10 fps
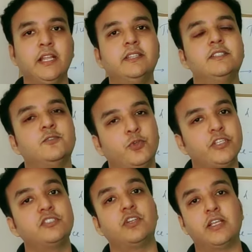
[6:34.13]
This is known
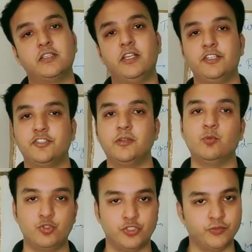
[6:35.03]
as translational
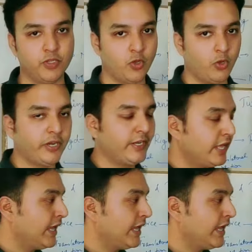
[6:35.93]
motion. Alright.